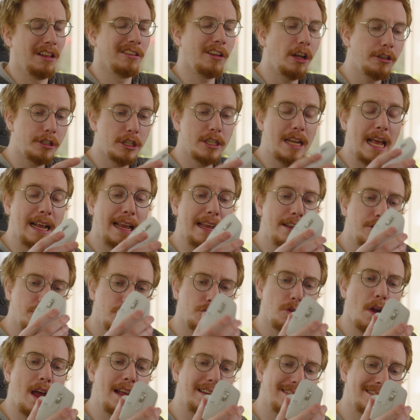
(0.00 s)
Logitech is
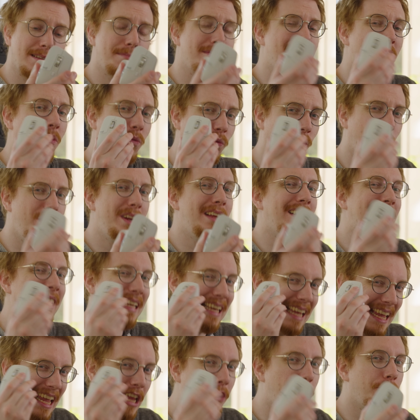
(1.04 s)
trying something
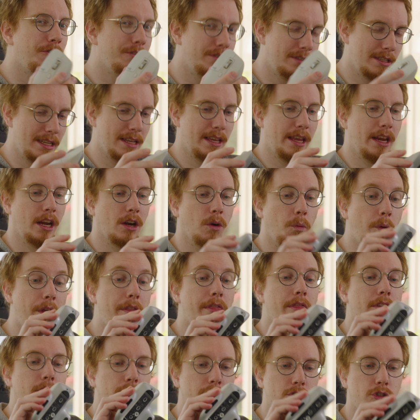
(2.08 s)
really interesting here
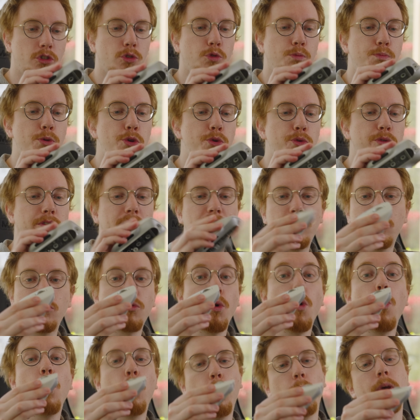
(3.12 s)
with their smooth
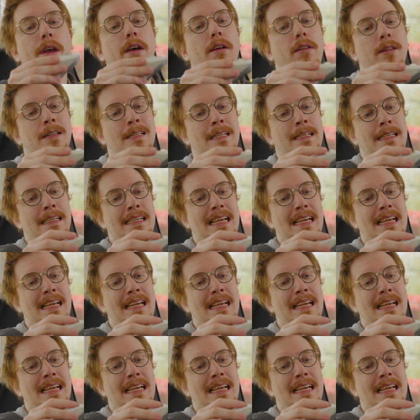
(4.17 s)
scroll wheel,